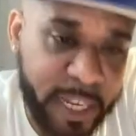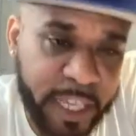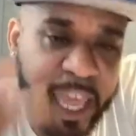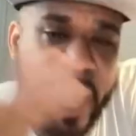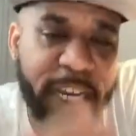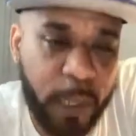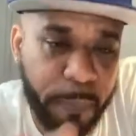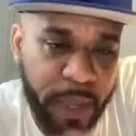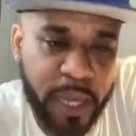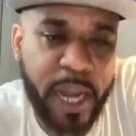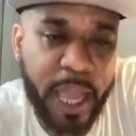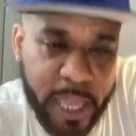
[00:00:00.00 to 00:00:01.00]
You can't, you can't, you
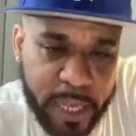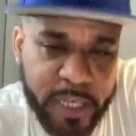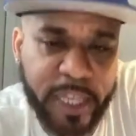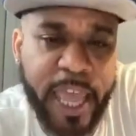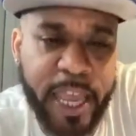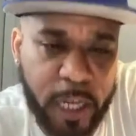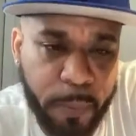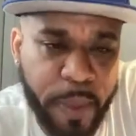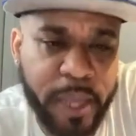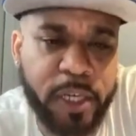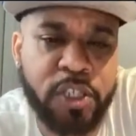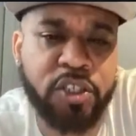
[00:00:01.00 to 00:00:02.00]
can't jam
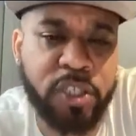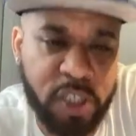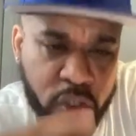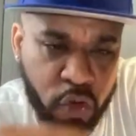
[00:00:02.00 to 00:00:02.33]
screw.